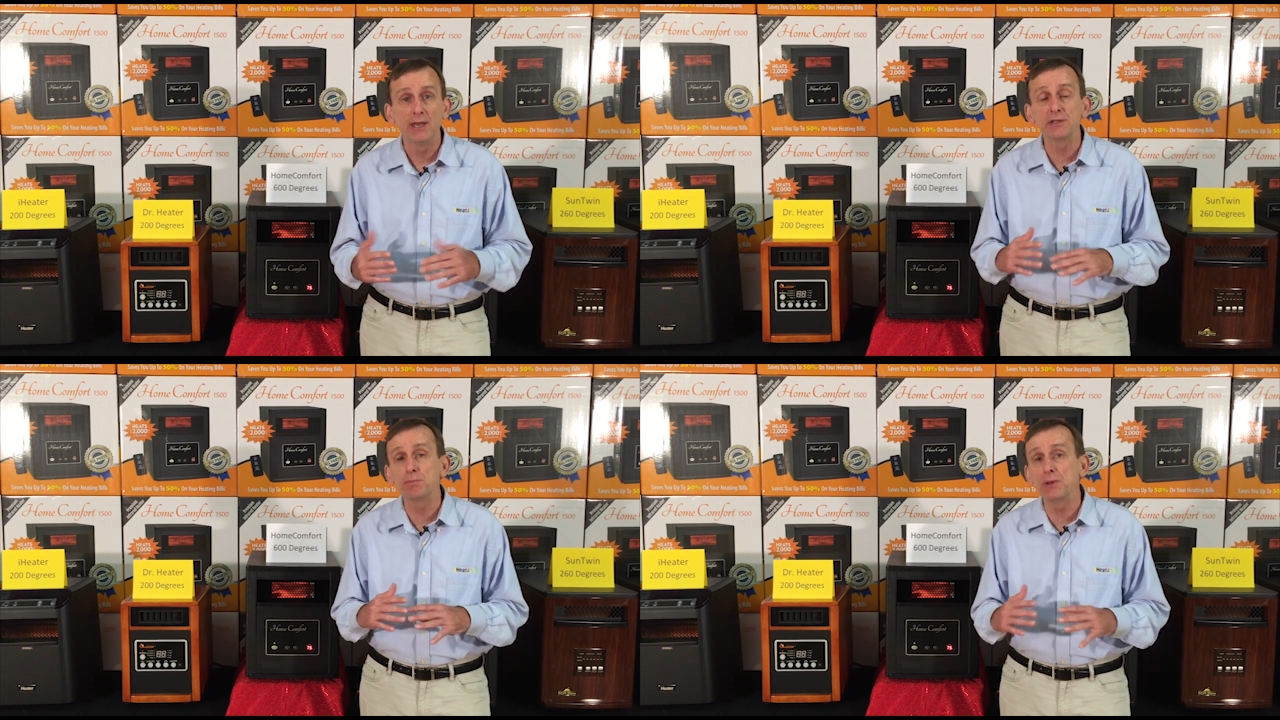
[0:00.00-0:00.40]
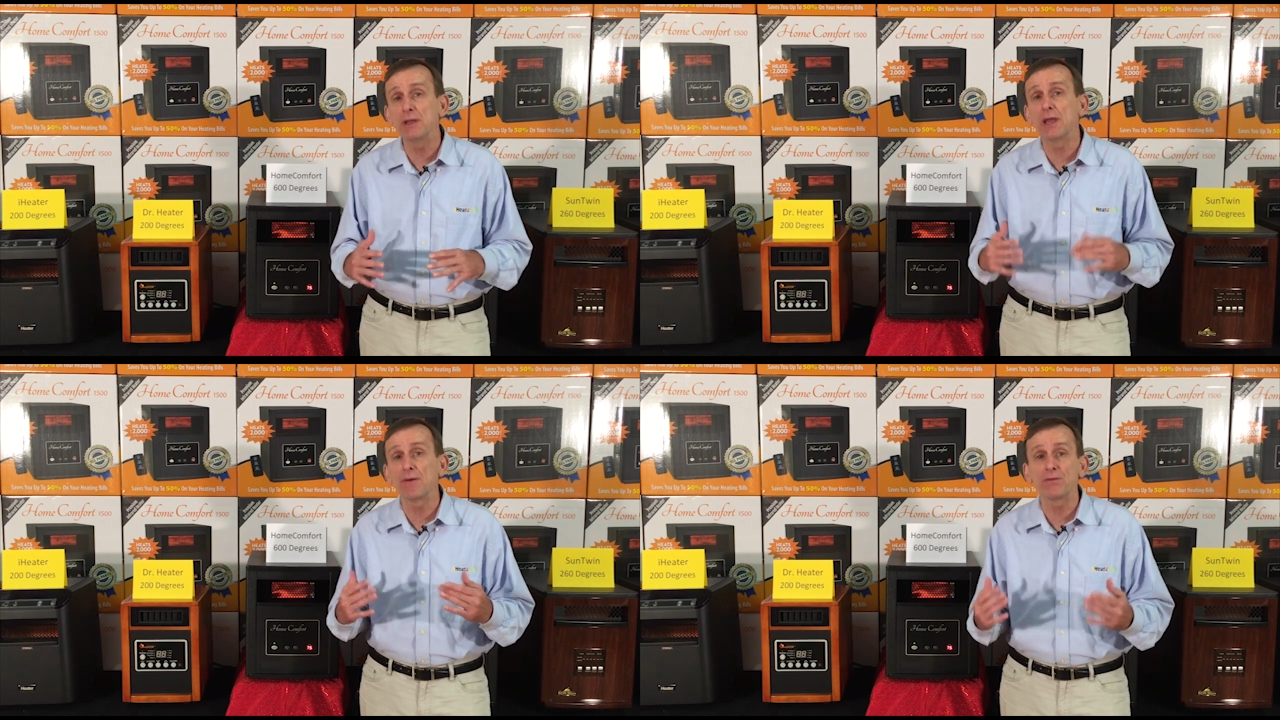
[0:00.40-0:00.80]
and it's
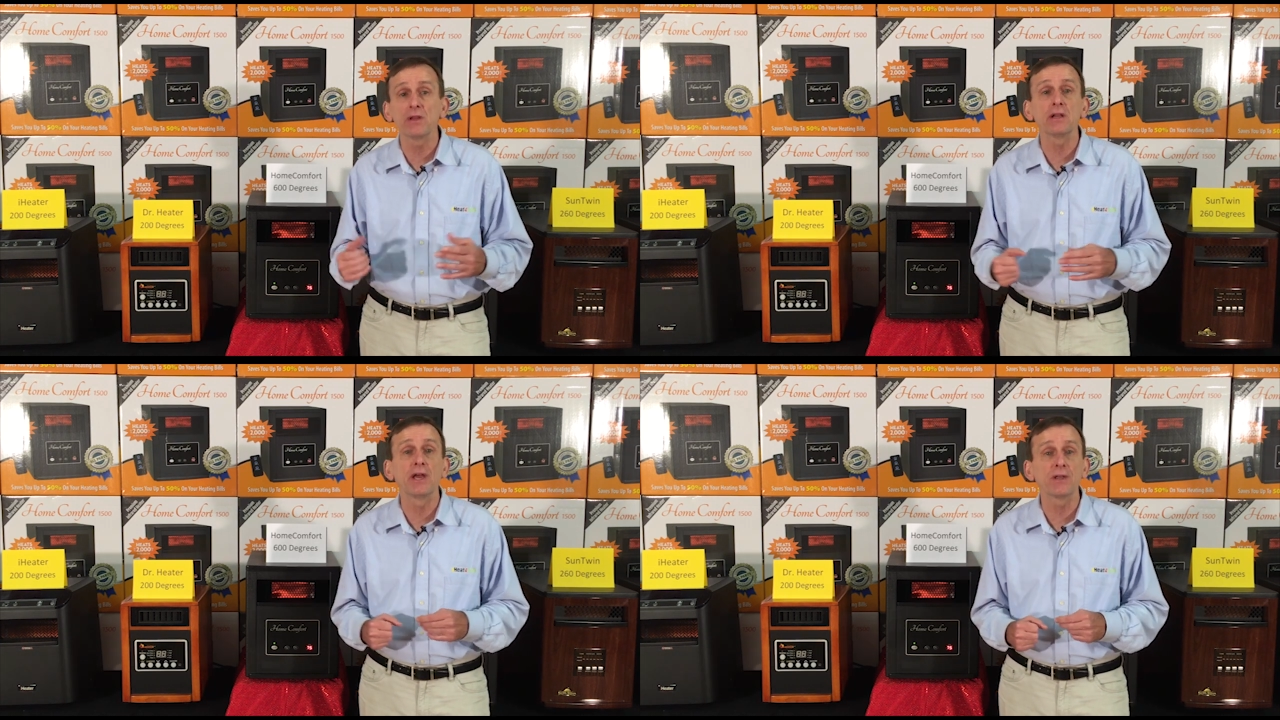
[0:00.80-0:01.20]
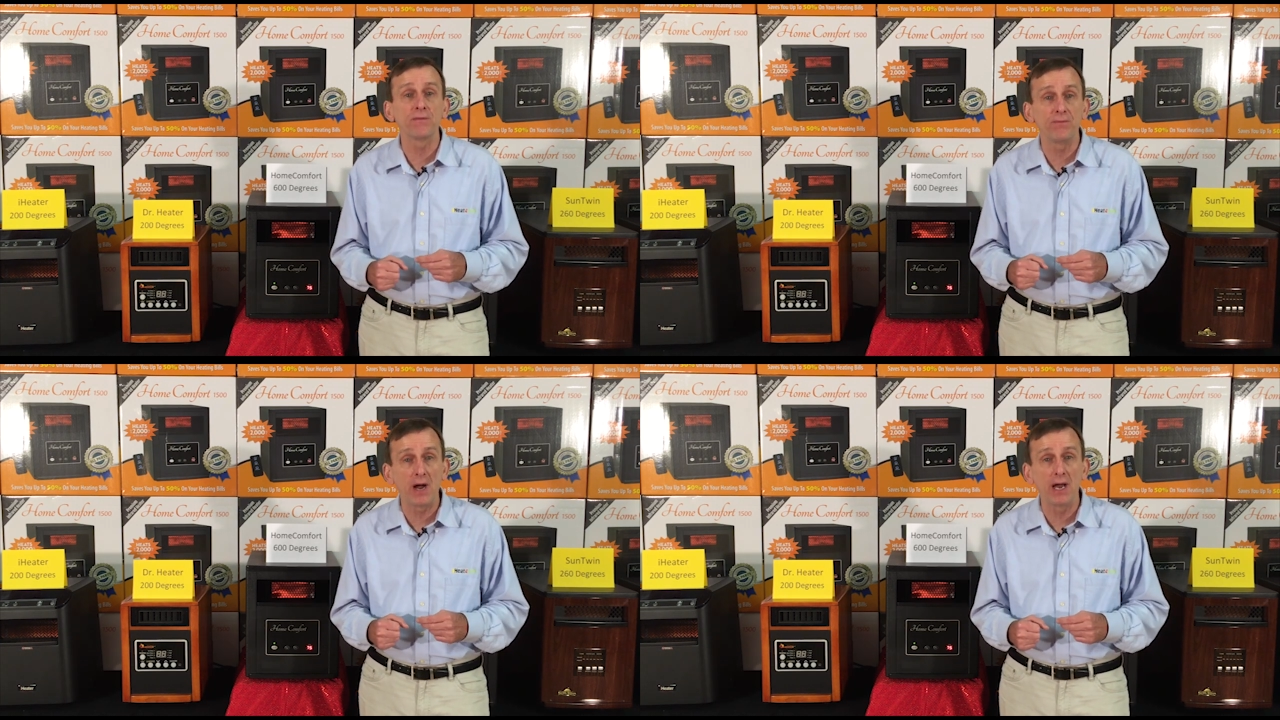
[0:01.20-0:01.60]
been that for the
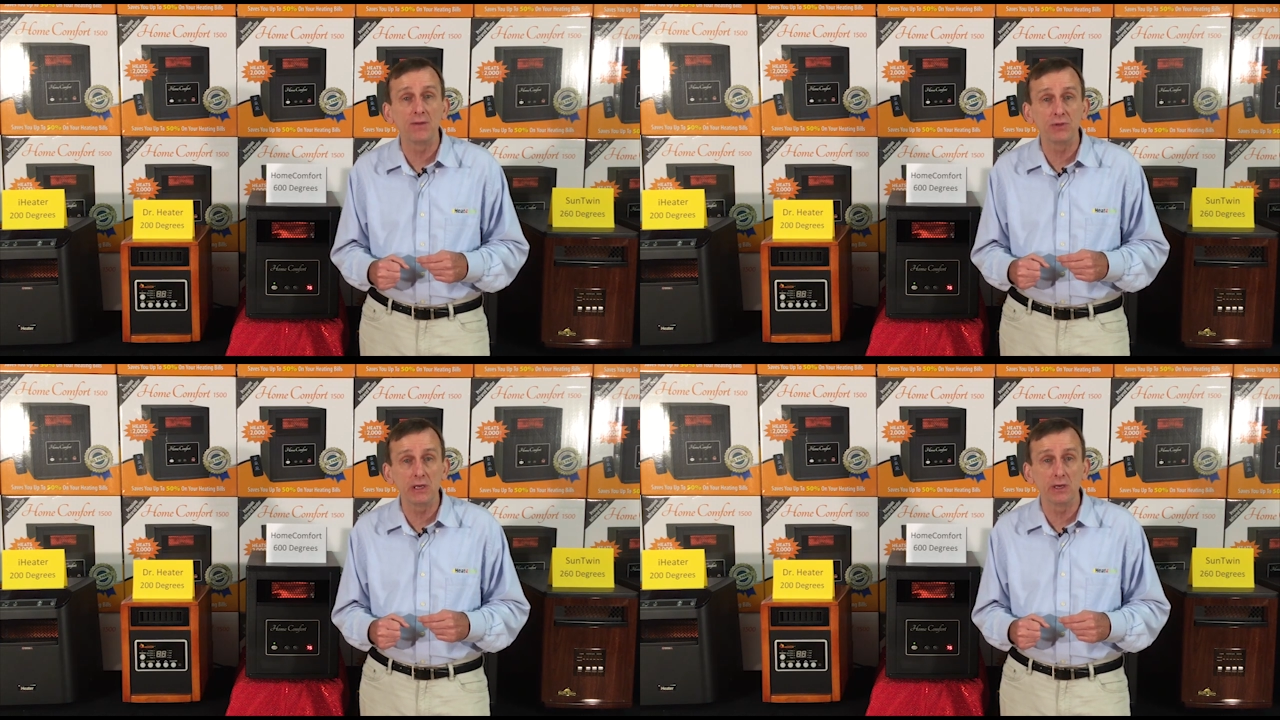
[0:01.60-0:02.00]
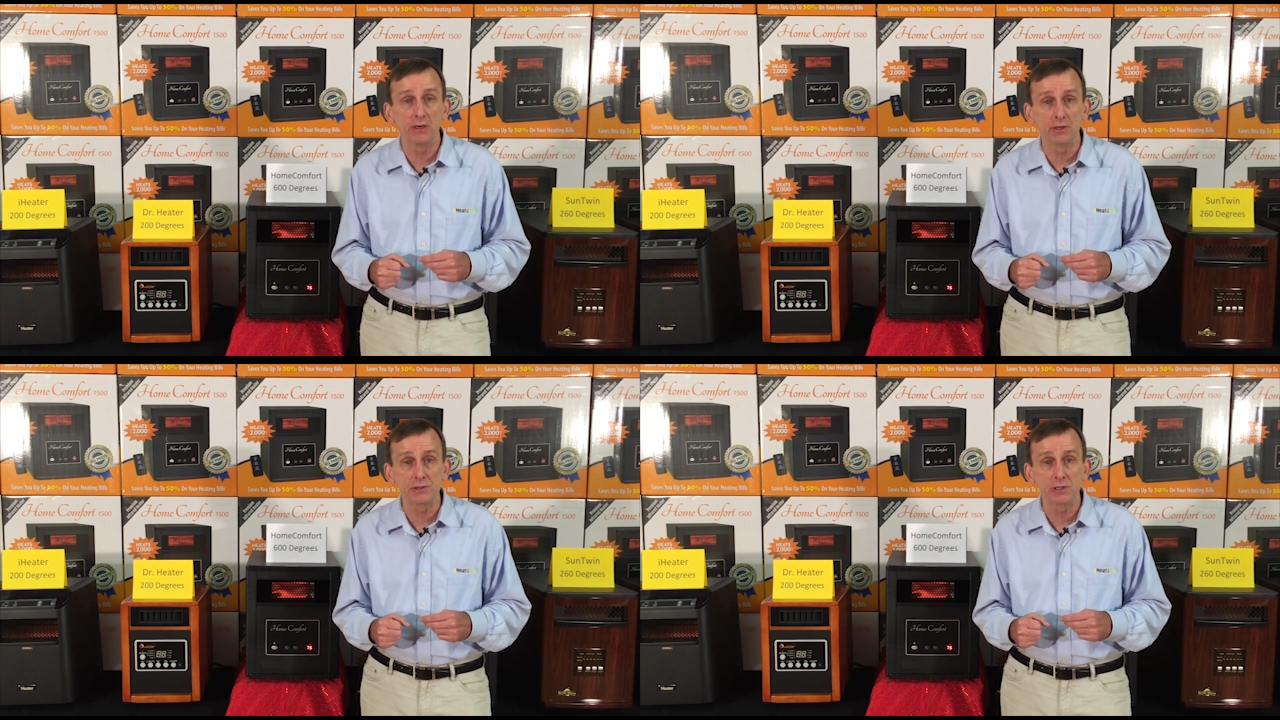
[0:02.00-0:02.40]
last 5
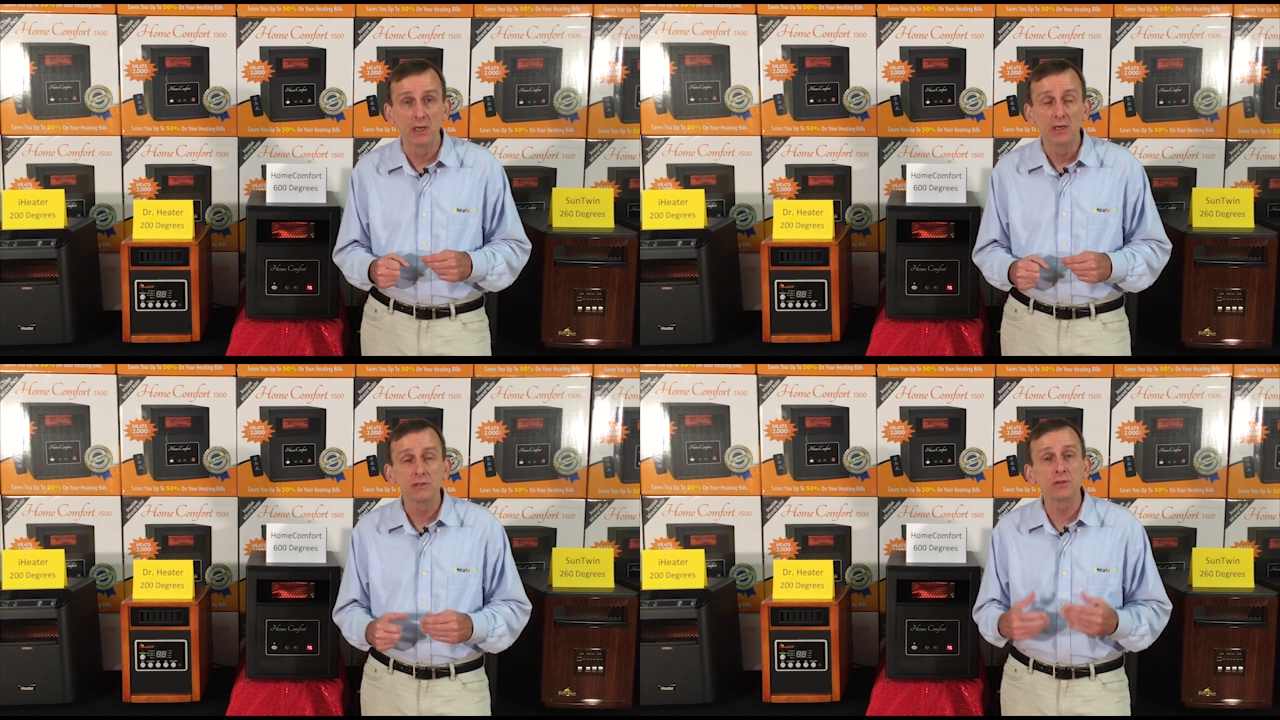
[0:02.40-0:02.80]
years.